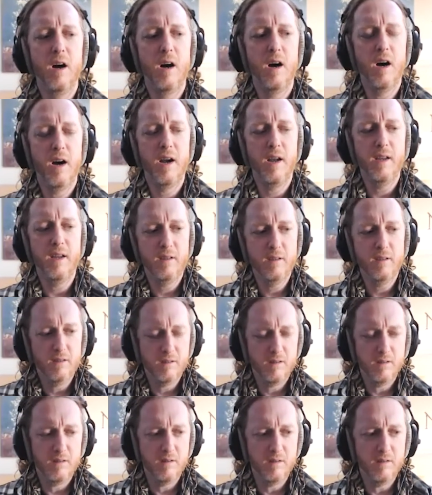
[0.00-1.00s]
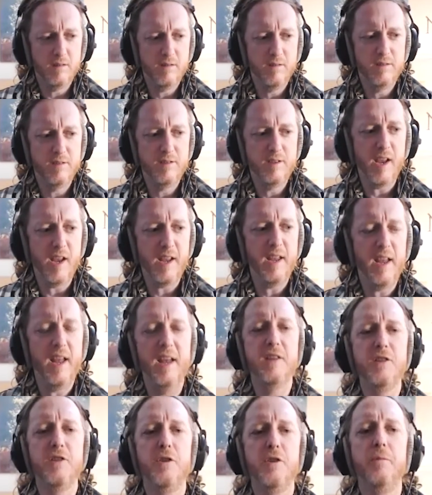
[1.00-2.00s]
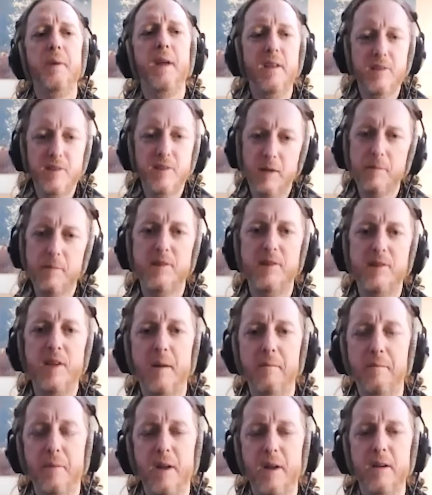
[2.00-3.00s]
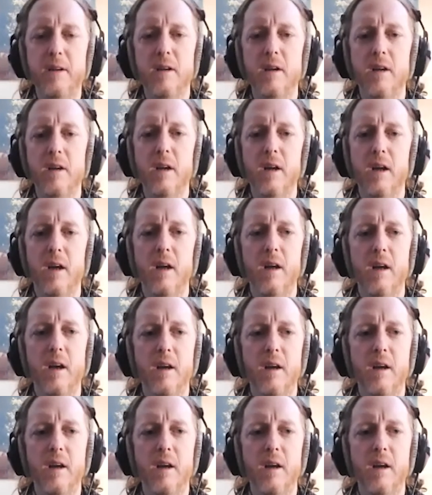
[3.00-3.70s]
I Dae answered me. His name is Dae Bennett. Okay.